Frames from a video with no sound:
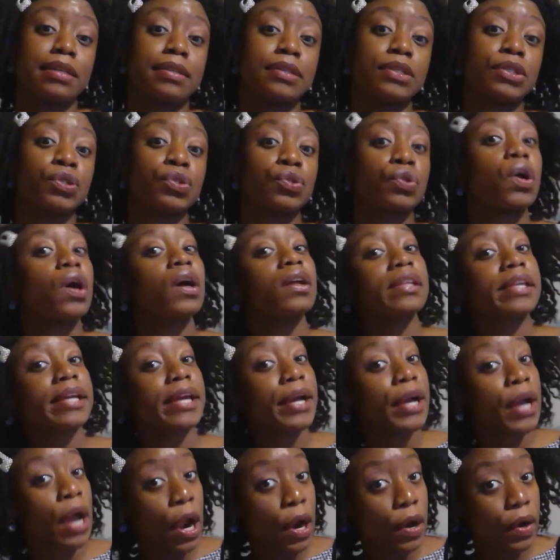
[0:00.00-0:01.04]
strongly
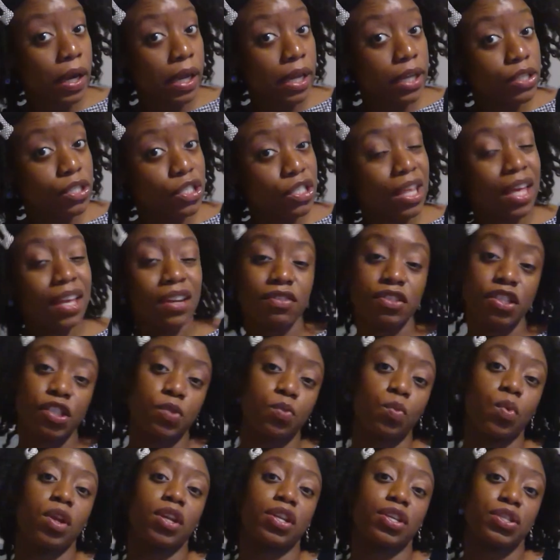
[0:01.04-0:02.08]
encouraged that if she
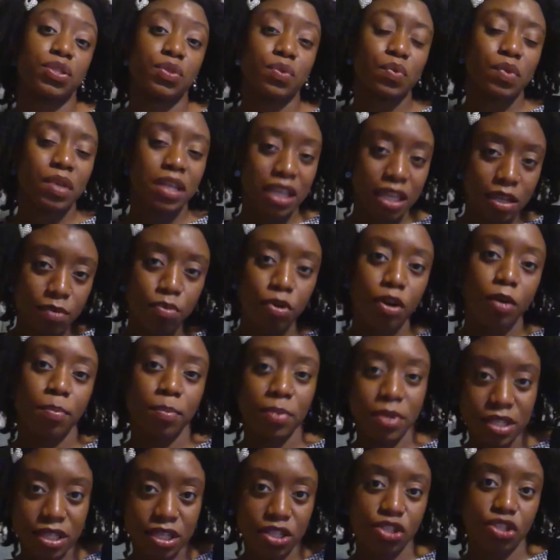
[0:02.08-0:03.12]
wanted to keep her
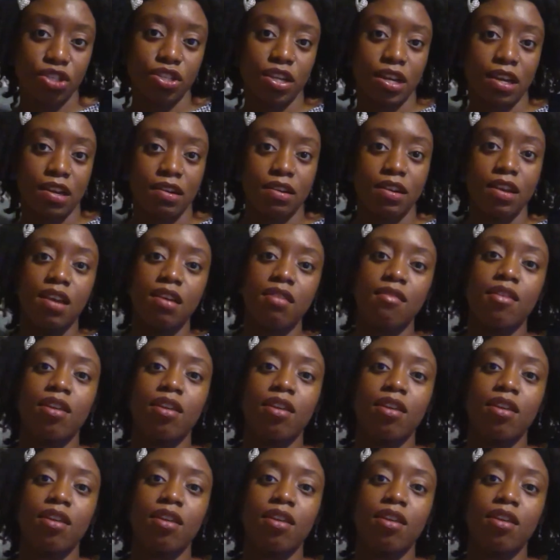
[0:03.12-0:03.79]
position,